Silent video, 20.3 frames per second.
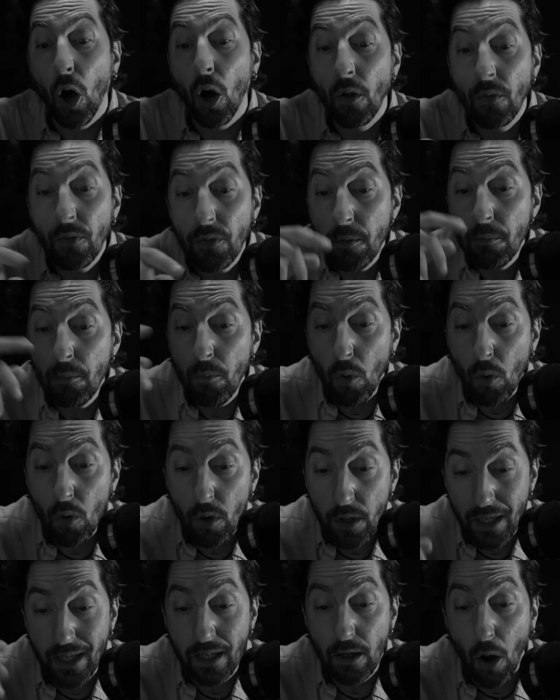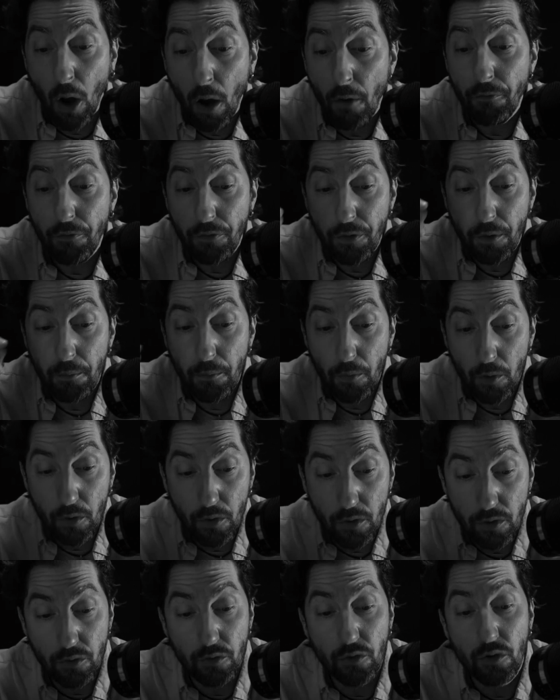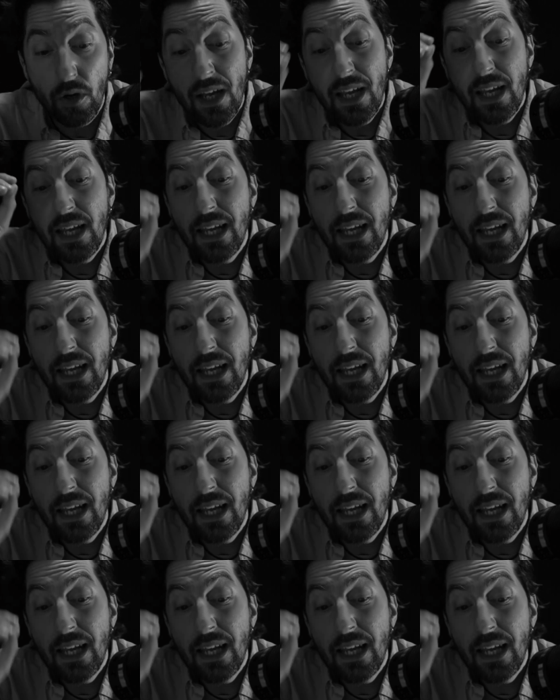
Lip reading: on the morning of the murder,